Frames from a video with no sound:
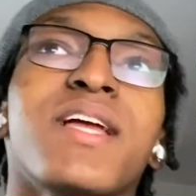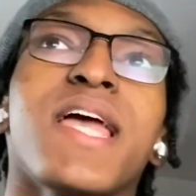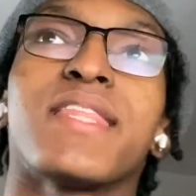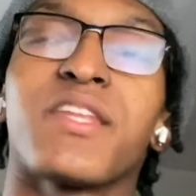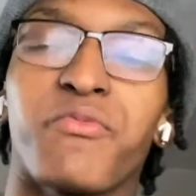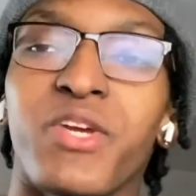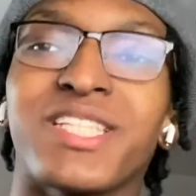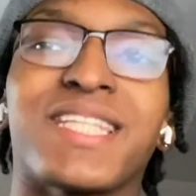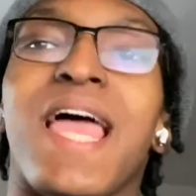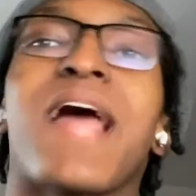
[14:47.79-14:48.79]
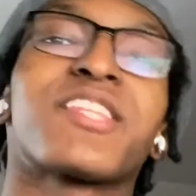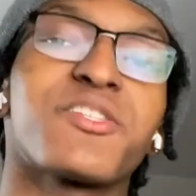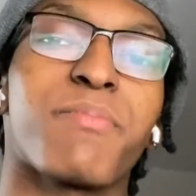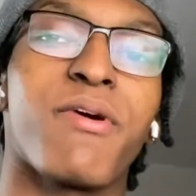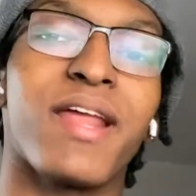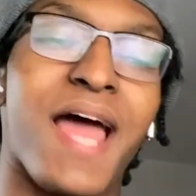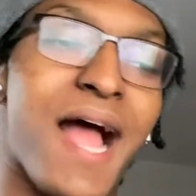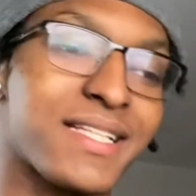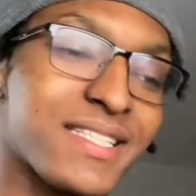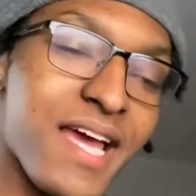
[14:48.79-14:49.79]
And then eventually at this point, I
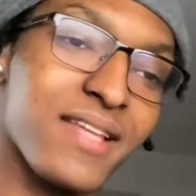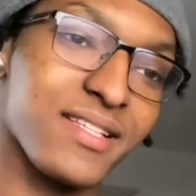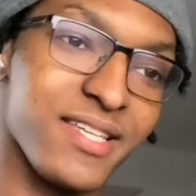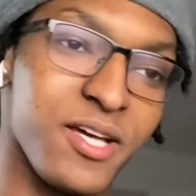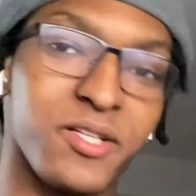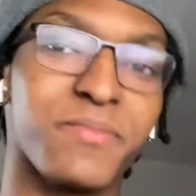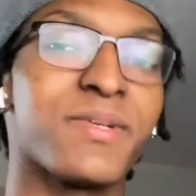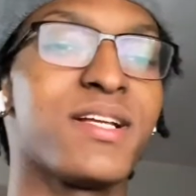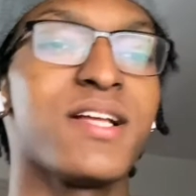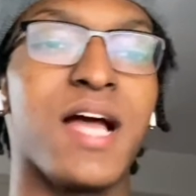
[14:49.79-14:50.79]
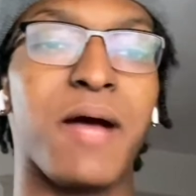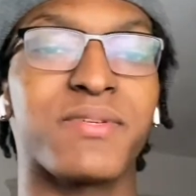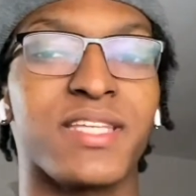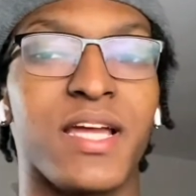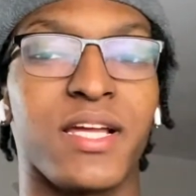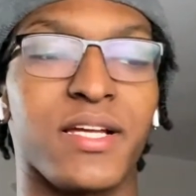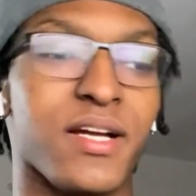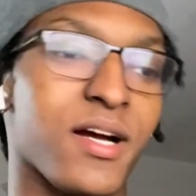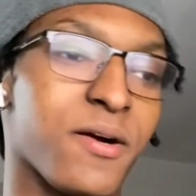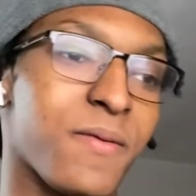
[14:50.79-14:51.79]
just had to tell him. I was like,
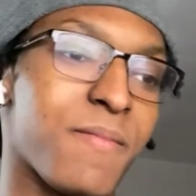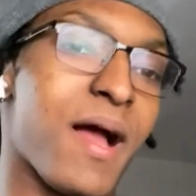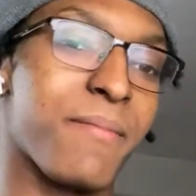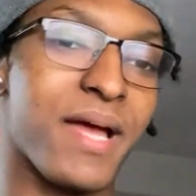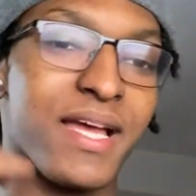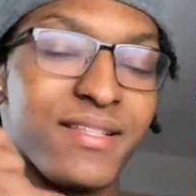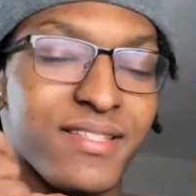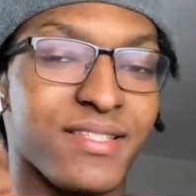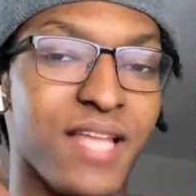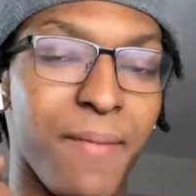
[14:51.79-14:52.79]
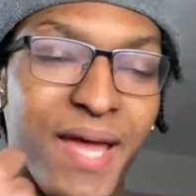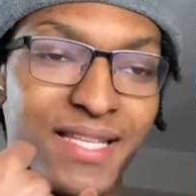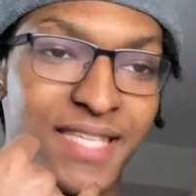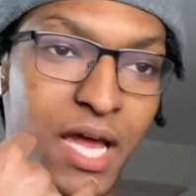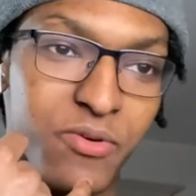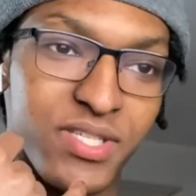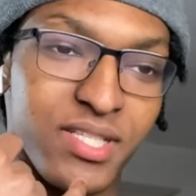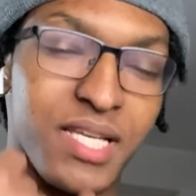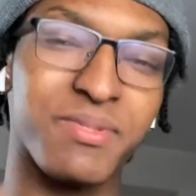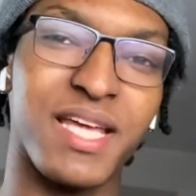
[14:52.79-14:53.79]
I'm at Towson.
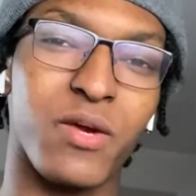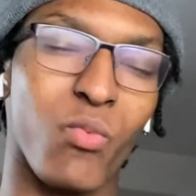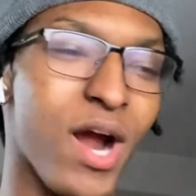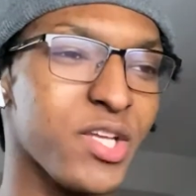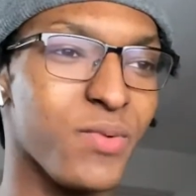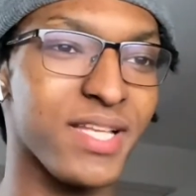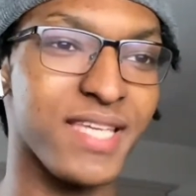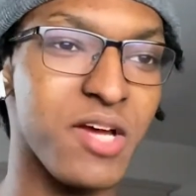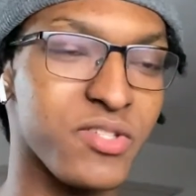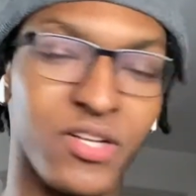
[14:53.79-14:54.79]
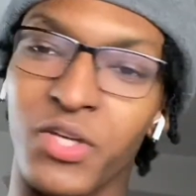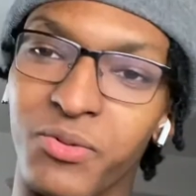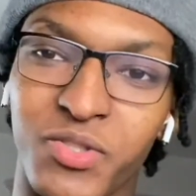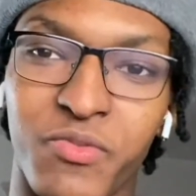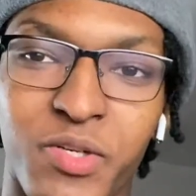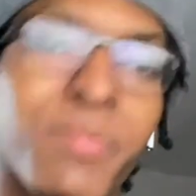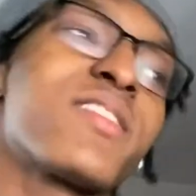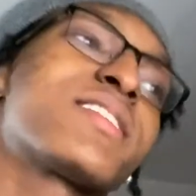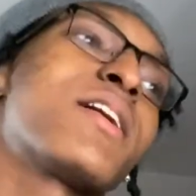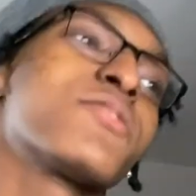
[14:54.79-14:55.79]
He was like, why are you at Towson? I thought you was over your
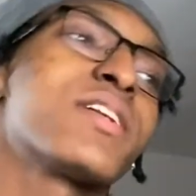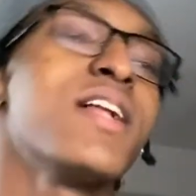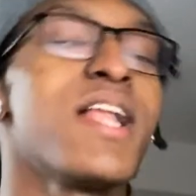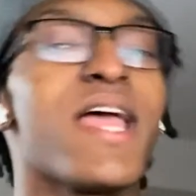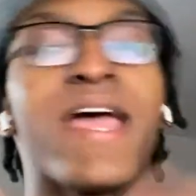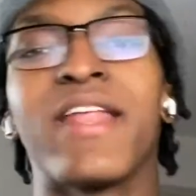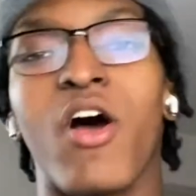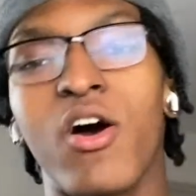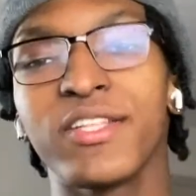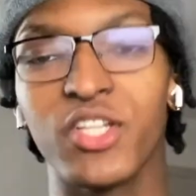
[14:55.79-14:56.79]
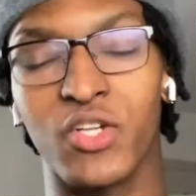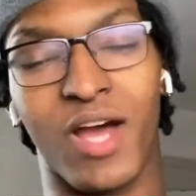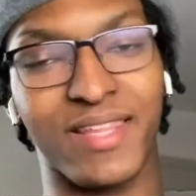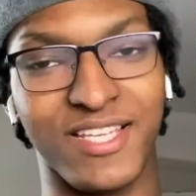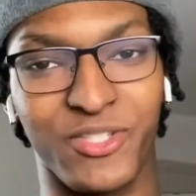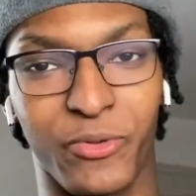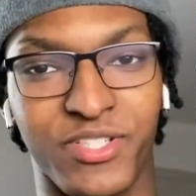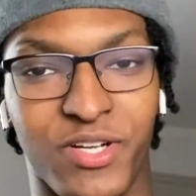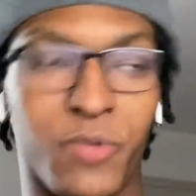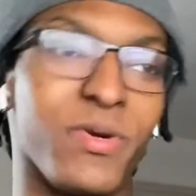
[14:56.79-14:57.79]
brother's house. And all of you know how that story is
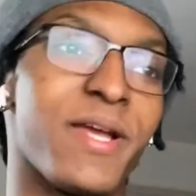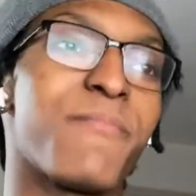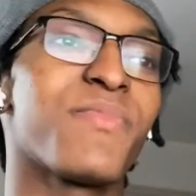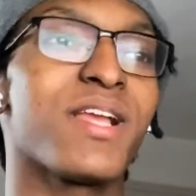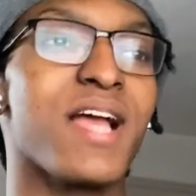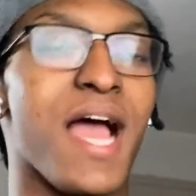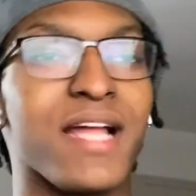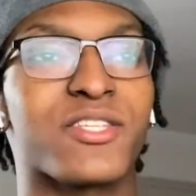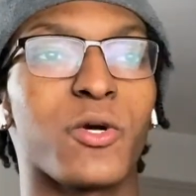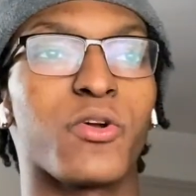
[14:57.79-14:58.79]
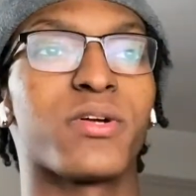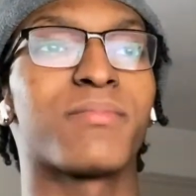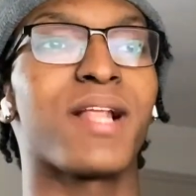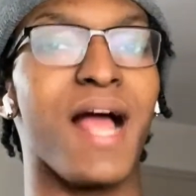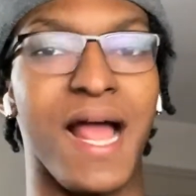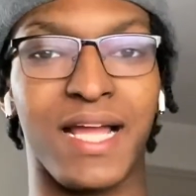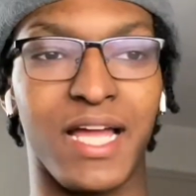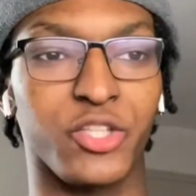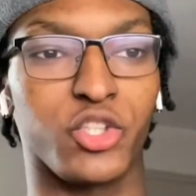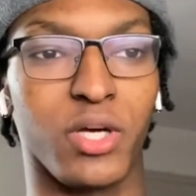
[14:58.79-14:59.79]
gonna win. I told him I got
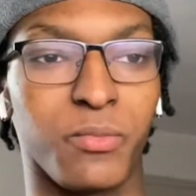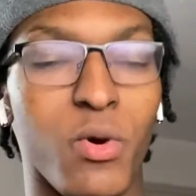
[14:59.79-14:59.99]
in trouble.